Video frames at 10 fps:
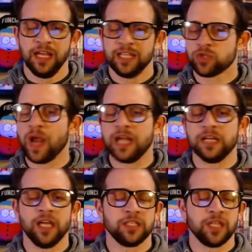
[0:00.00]
It's great.
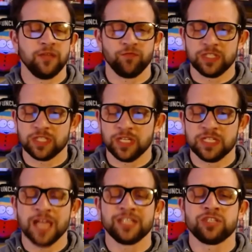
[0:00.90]
It's a
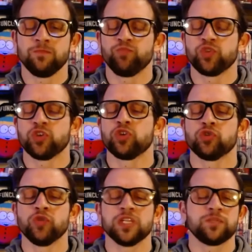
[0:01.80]
nice,
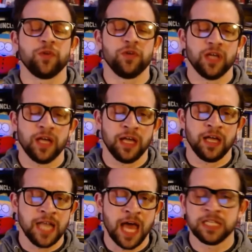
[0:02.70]
crisp
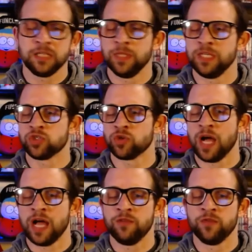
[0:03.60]
90-minute
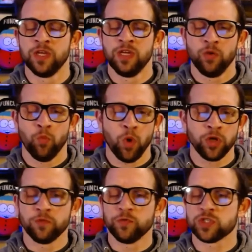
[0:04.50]
drive,
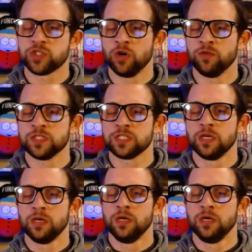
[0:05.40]
wonderful service.